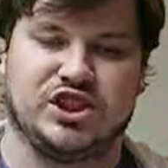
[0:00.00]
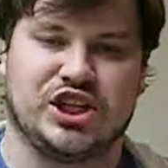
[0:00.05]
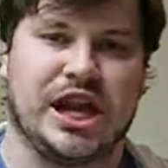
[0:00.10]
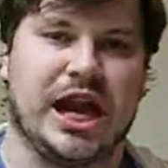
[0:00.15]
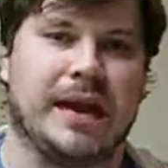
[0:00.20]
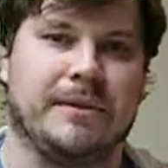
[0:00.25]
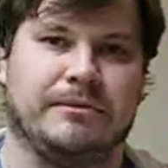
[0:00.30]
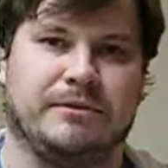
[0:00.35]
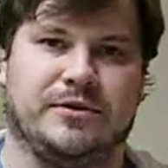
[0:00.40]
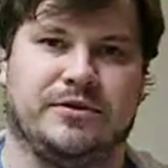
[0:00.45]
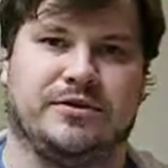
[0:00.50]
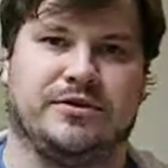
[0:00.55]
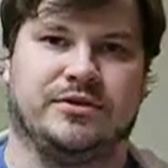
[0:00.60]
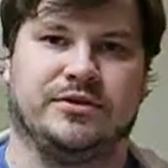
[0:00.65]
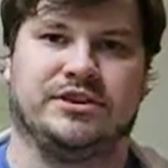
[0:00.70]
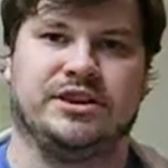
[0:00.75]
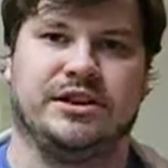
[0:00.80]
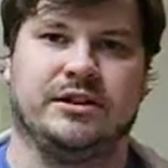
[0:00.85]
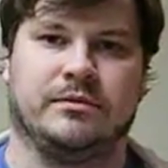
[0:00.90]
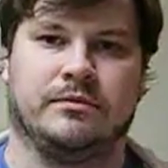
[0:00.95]

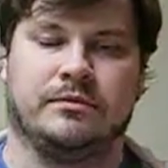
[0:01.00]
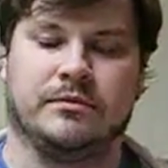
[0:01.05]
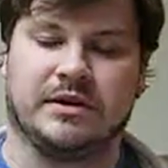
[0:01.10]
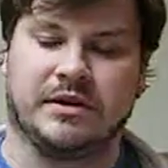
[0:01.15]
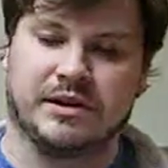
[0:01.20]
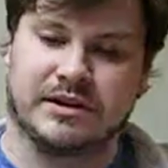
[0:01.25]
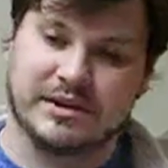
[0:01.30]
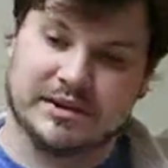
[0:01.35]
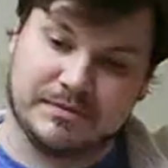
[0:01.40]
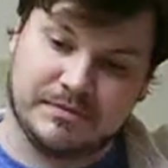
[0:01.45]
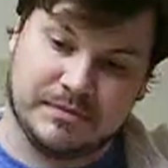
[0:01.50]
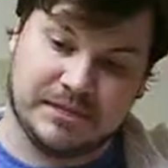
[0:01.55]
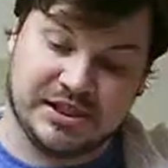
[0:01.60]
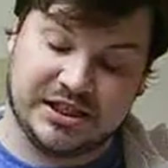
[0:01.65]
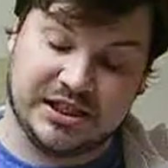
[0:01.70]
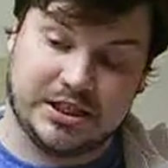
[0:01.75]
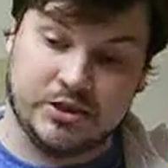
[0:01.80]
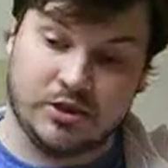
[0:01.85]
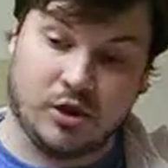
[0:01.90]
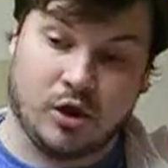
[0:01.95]
chapters in this
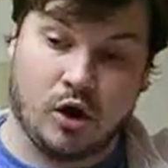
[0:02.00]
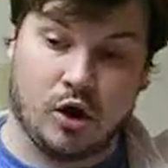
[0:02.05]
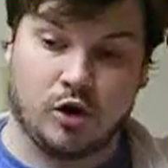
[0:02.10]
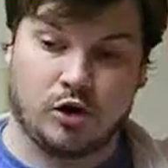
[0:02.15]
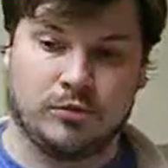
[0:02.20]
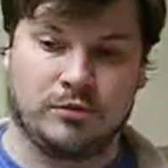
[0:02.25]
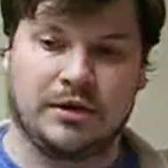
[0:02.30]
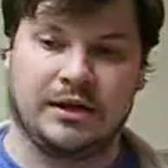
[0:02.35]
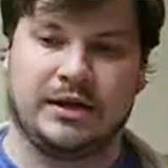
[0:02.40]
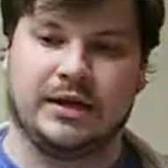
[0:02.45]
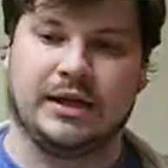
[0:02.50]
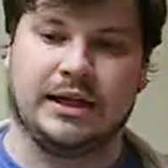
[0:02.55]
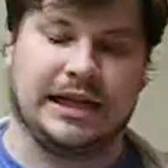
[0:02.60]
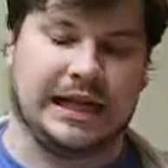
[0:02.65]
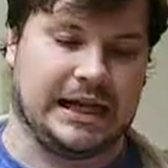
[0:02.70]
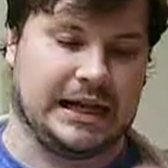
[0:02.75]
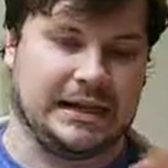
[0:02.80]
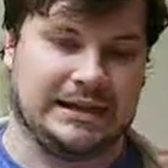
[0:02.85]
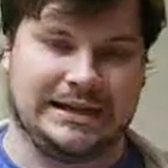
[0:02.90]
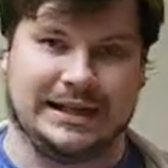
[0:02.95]
particular army,
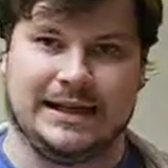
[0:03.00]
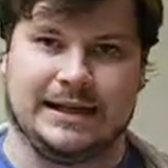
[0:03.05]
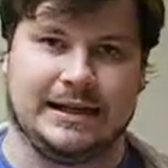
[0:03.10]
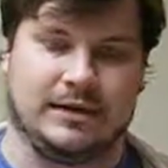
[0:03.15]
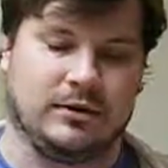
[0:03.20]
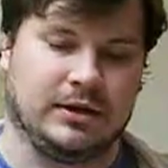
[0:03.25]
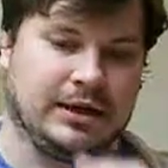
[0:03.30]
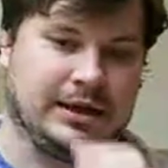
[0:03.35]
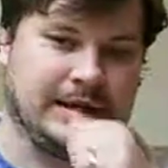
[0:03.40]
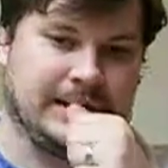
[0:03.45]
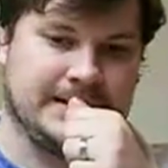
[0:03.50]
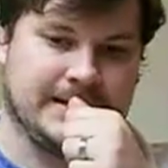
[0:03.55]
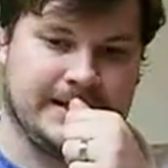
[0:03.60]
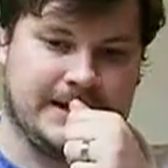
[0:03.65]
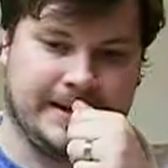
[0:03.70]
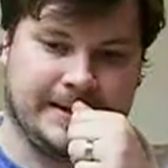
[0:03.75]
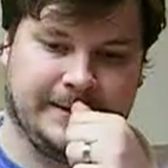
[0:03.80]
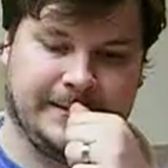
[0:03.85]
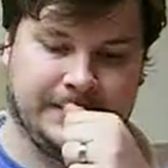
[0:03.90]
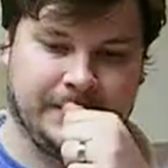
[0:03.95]
and again I'll get
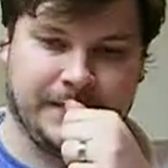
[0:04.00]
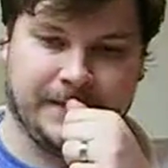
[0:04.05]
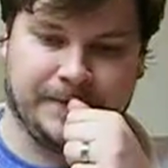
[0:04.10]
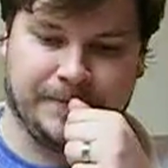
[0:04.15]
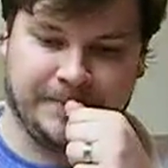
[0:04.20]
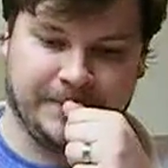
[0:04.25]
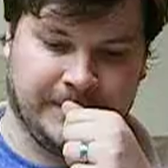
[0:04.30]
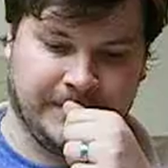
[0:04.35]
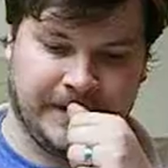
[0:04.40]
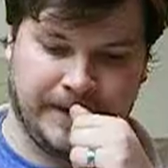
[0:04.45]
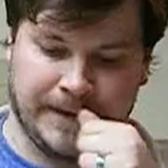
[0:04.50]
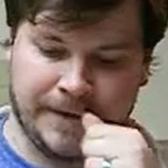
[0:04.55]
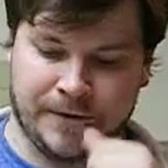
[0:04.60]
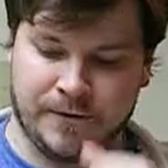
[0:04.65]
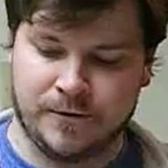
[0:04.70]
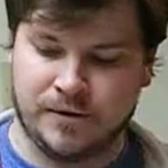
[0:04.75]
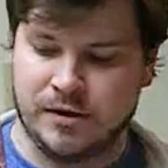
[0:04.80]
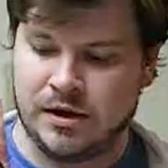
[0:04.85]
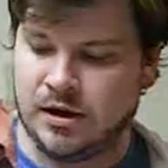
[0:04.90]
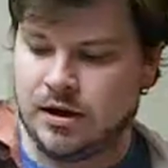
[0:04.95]
into that in another
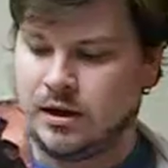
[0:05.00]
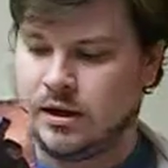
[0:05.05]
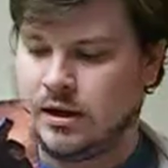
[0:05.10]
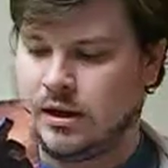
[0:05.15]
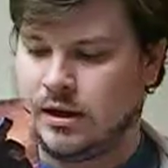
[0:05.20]
video.